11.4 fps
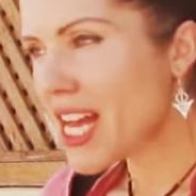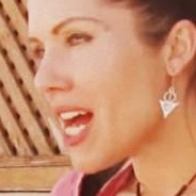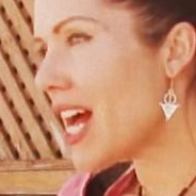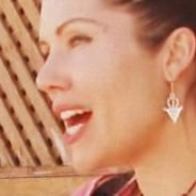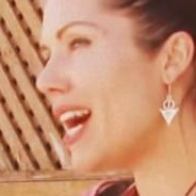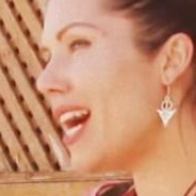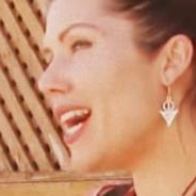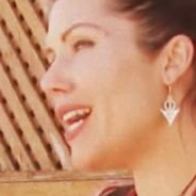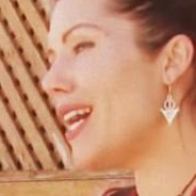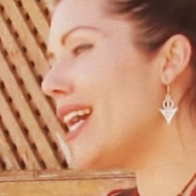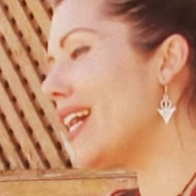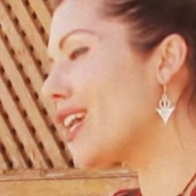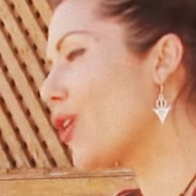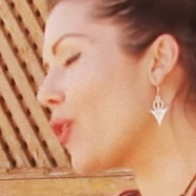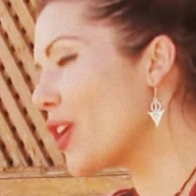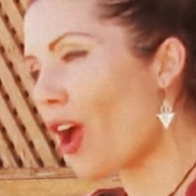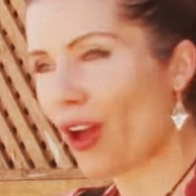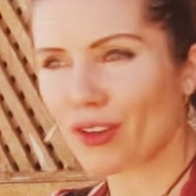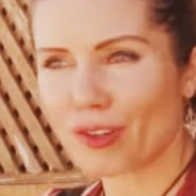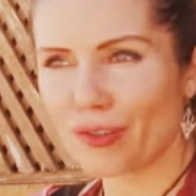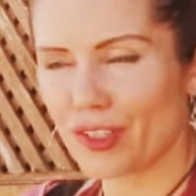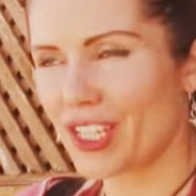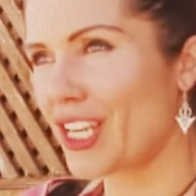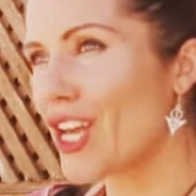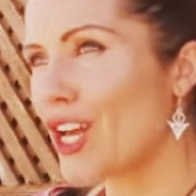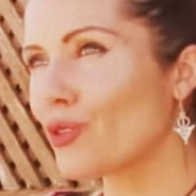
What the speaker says: choreography